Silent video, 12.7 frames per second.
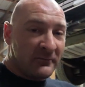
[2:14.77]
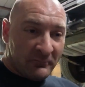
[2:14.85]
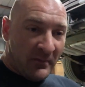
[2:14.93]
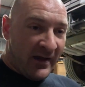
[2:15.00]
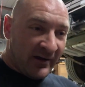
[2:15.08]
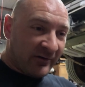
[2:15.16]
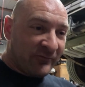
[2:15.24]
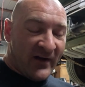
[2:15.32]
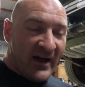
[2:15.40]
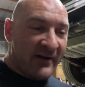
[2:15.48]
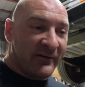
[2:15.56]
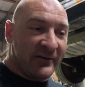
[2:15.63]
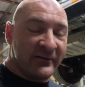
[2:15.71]
max
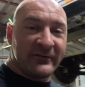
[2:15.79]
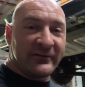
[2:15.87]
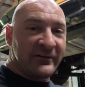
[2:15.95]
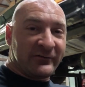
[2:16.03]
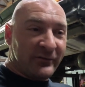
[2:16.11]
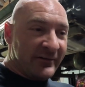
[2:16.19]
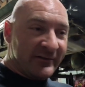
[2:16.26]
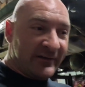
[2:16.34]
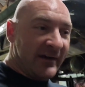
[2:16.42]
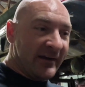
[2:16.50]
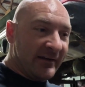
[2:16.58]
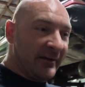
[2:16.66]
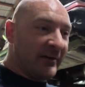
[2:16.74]
500 just on the
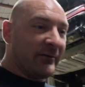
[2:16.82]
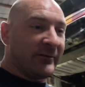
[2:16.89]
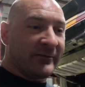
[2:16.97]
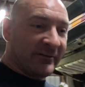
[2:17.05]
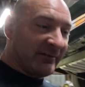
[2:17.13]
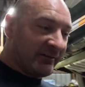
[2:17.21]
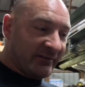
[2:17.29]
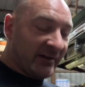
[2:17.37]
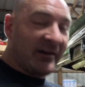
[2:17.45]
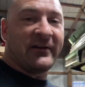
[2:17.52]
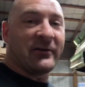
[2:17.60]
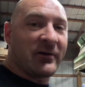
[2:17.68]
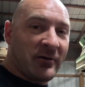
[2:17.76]
dyno, and just to
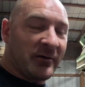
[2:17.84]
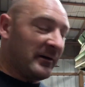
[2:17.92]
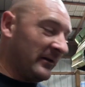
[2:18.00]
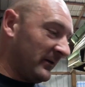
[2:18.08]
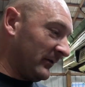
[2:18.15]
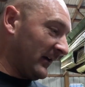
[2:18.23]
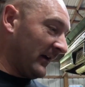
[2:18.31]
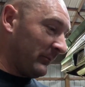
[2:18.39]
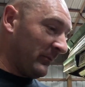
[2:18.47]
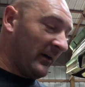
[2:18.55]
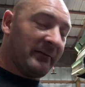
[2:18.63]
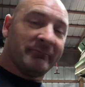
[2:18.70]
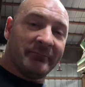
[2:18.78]
say your car can do that.
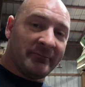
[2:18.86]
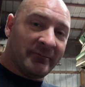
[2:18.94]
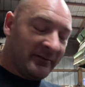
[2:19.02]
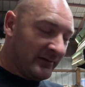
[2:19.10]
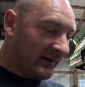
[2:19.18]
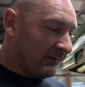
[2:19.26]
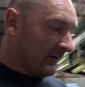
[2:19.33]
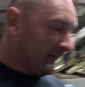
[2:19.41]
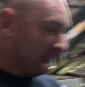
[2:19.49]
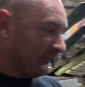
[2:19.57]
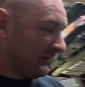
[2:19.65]
But anyway,